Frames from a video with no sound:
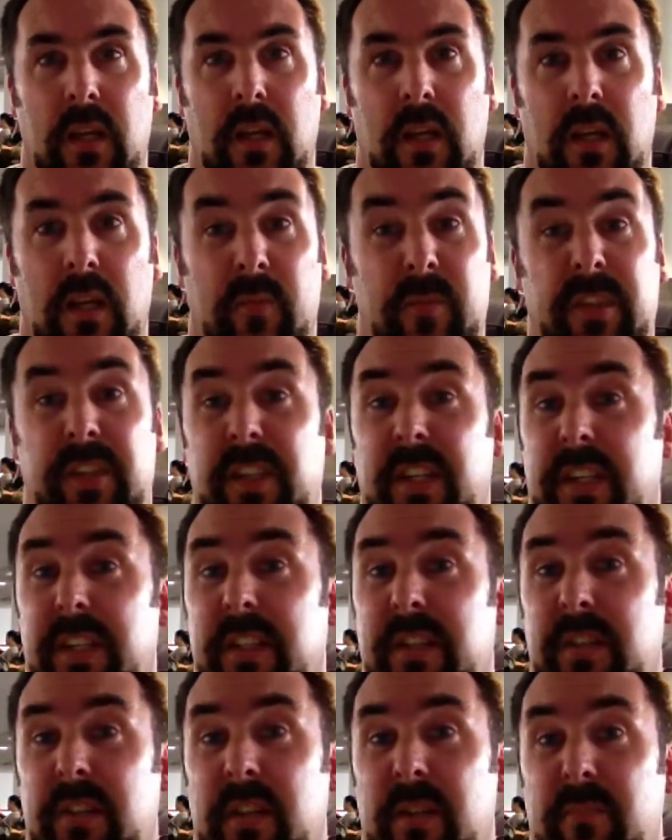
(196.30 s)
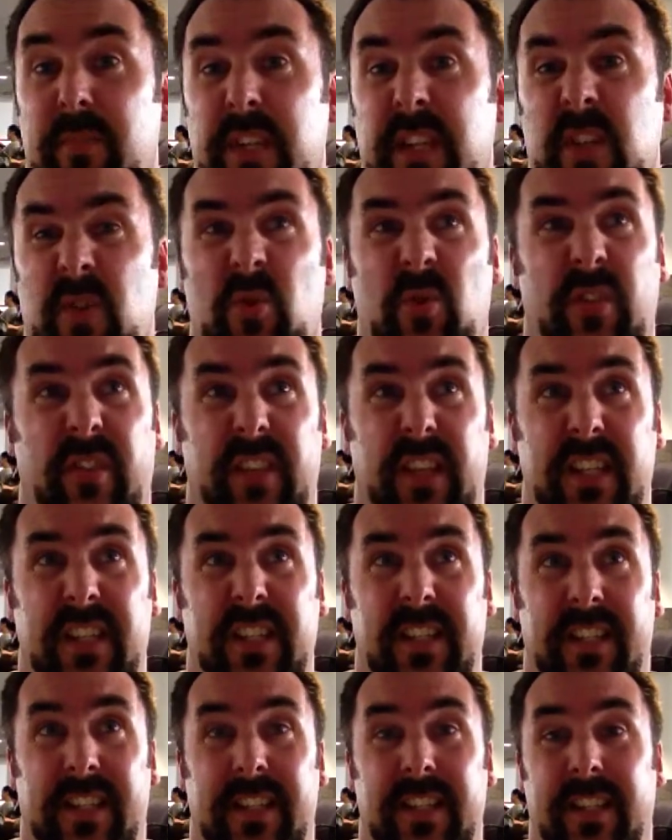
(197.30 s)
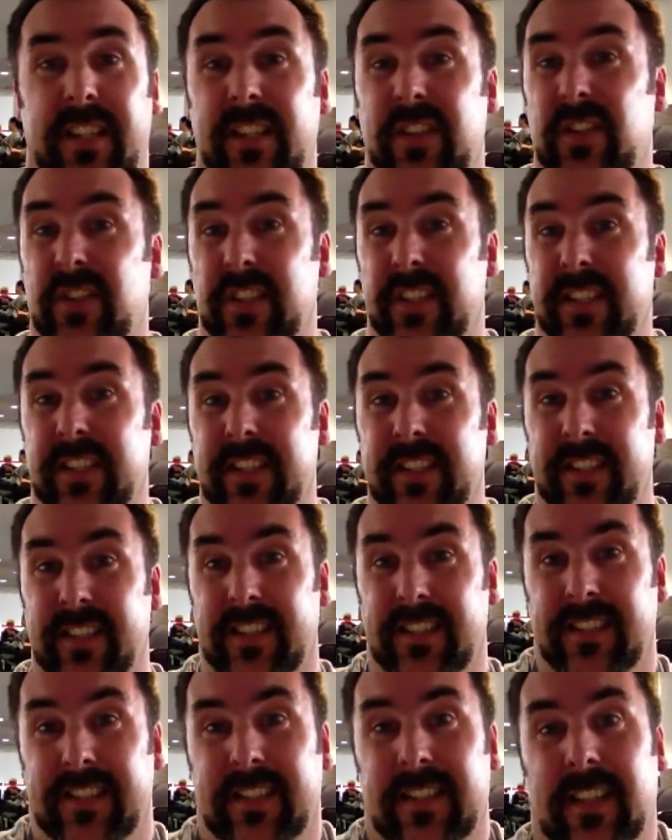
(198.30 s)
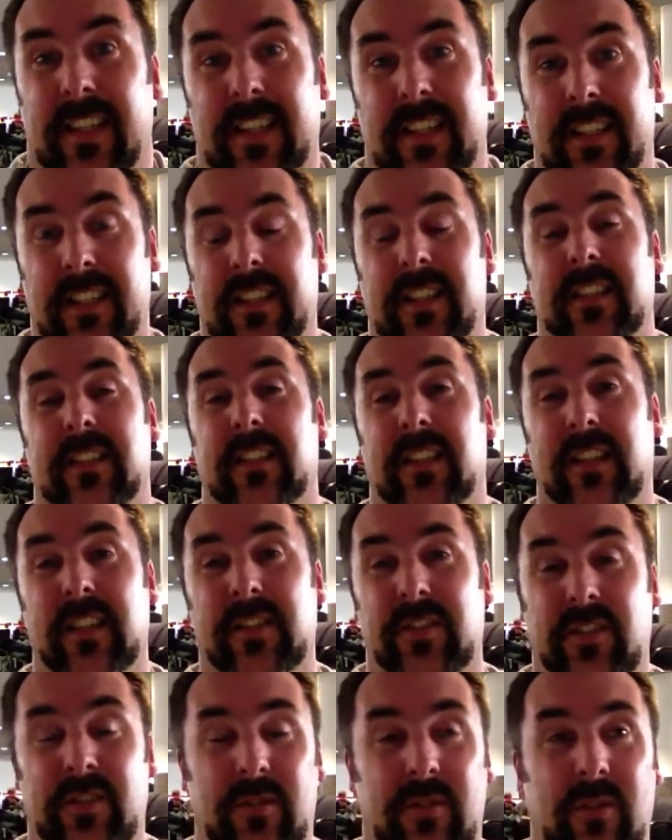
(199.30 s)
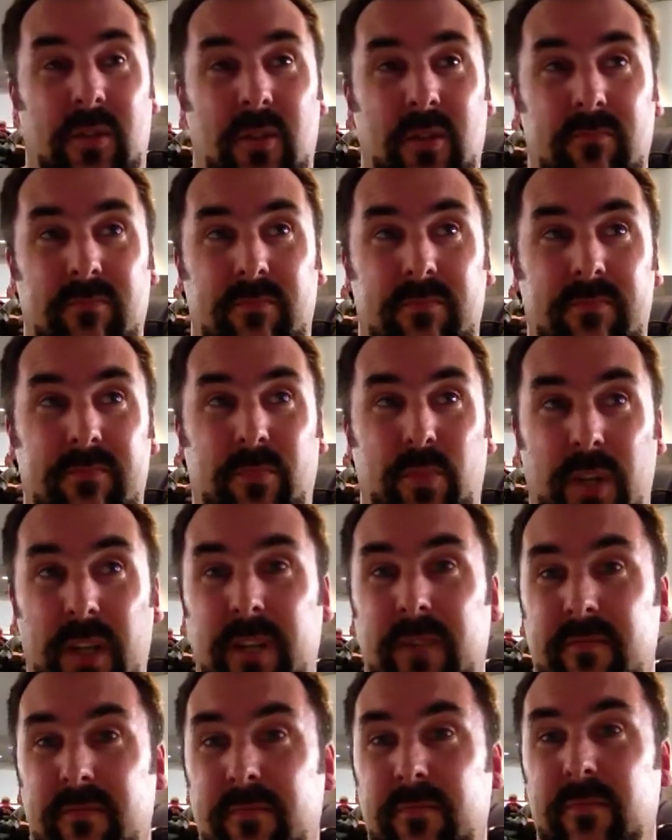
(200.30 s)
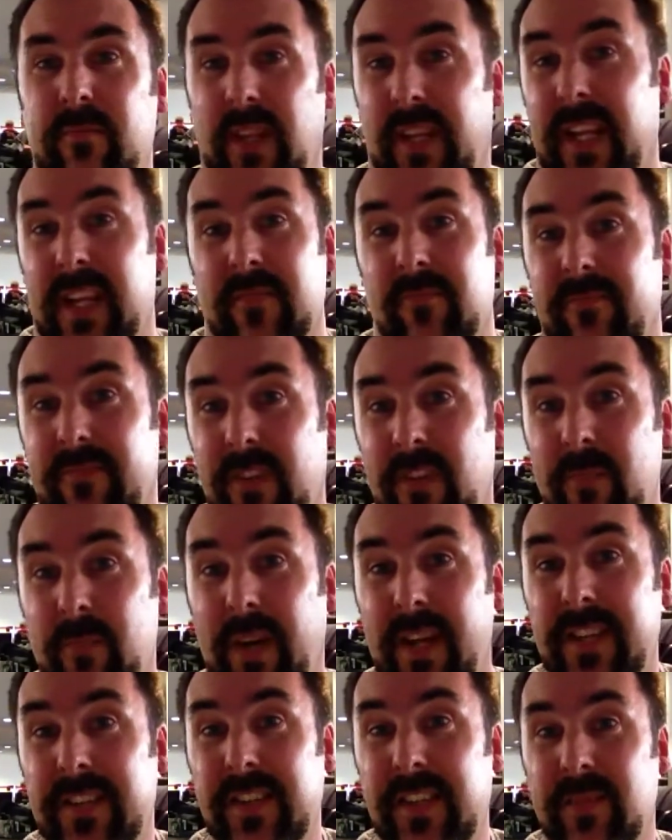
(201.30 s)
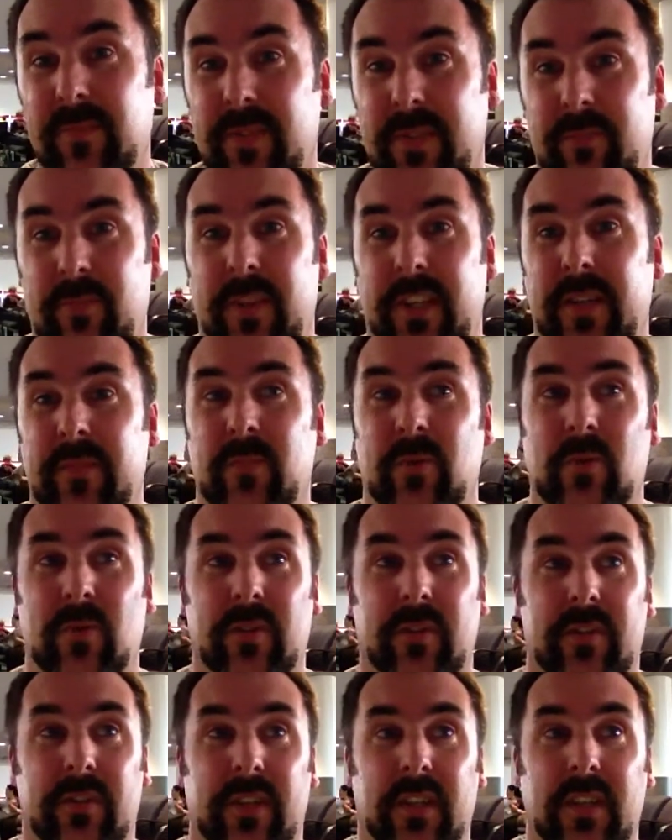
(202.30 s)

Number 6, be authentic and consistent. That's pretty, again, very basic but pretty important.